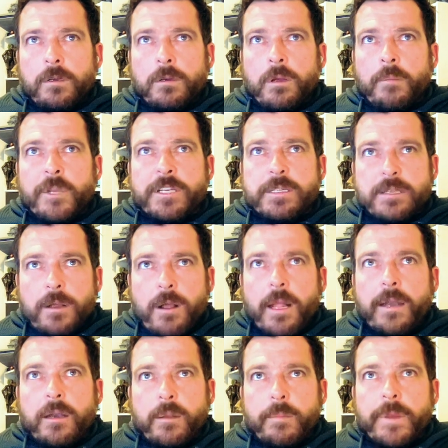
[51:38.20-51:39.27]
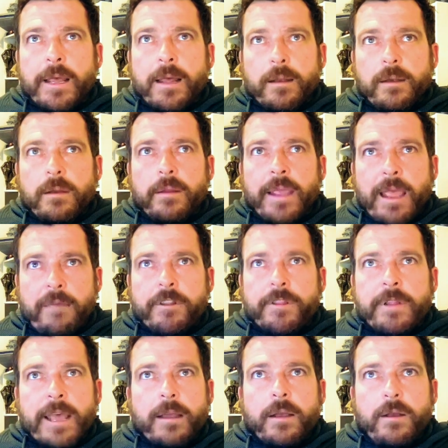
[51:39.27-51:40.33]
I'm excited about having
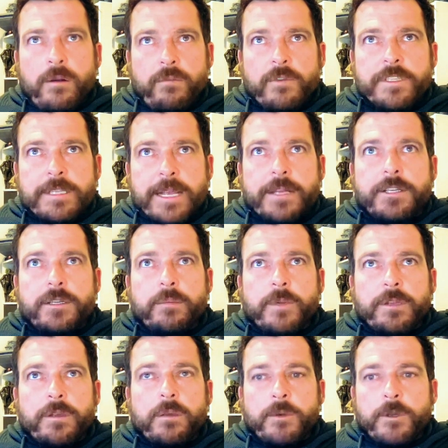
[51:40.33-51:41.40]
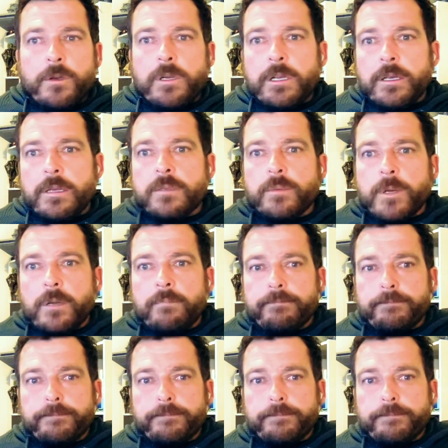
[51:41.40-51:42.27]
that conversation with community as well.